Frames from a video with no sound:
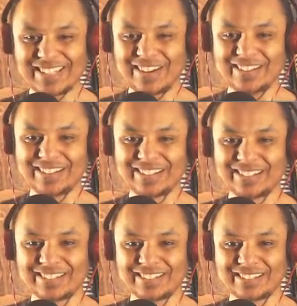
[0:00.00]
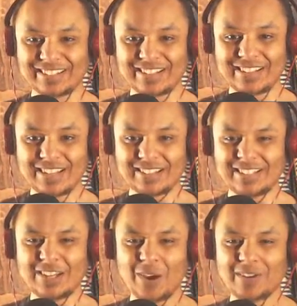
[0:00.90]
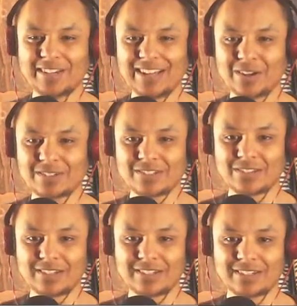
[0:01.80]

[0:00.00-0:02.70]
There you go. It's like the only downside.